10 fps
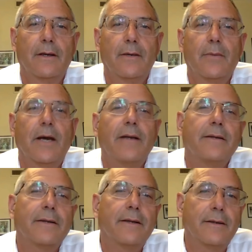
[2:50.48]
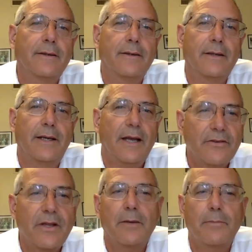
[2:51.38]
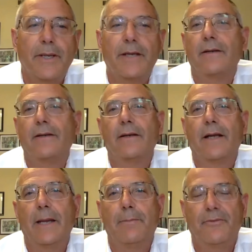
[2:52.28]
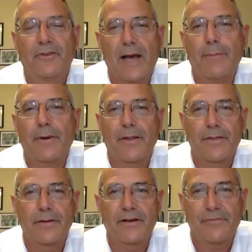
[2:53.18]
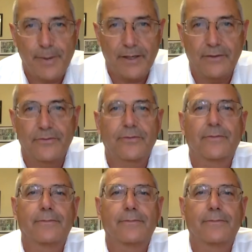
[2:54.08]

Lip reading: But it has not been a Sabbath of peace.